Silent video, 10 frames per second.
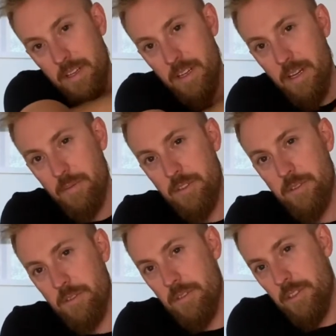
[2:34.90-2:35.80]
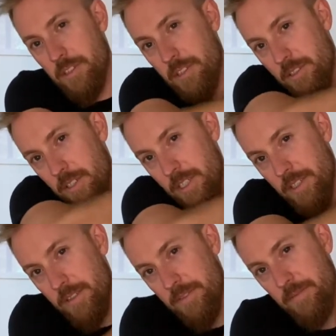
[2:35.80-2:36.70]
up to the shoulder,
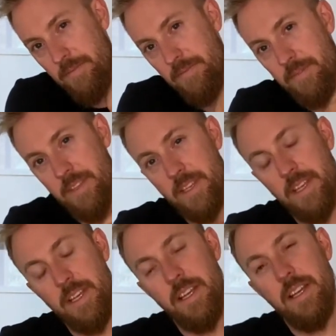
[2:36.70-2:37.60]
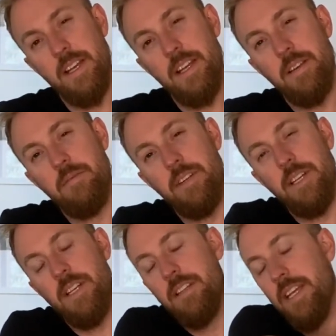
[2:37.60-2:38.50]
and I'm
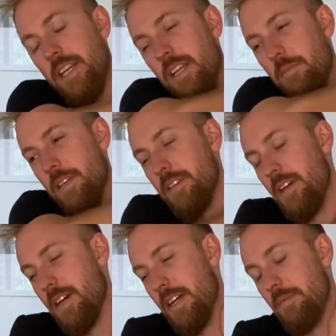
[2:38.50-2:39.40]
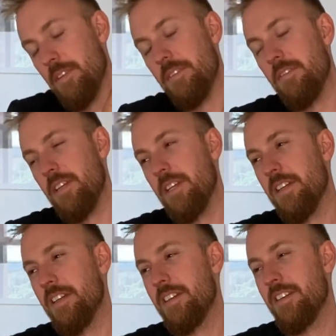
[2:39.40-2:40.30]
really taking my time. It's really